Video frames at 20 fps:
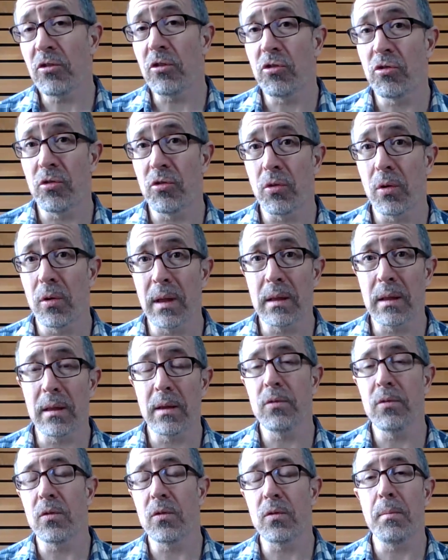sure that
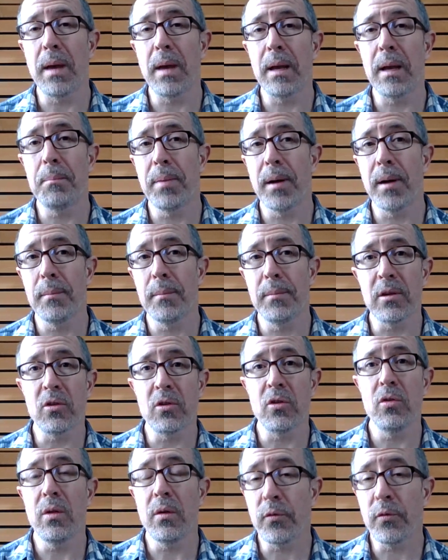this was made public
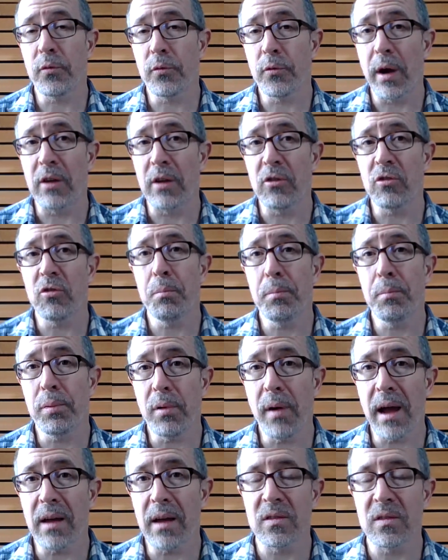to the French
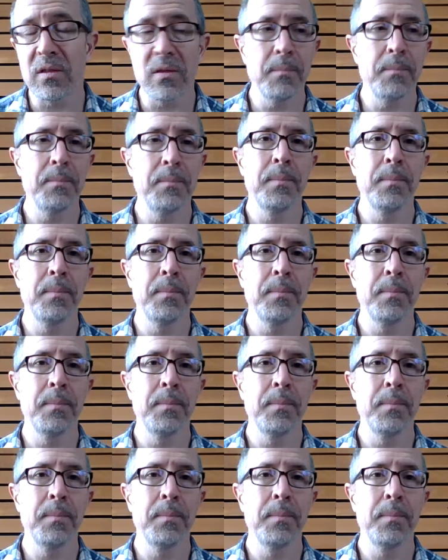press.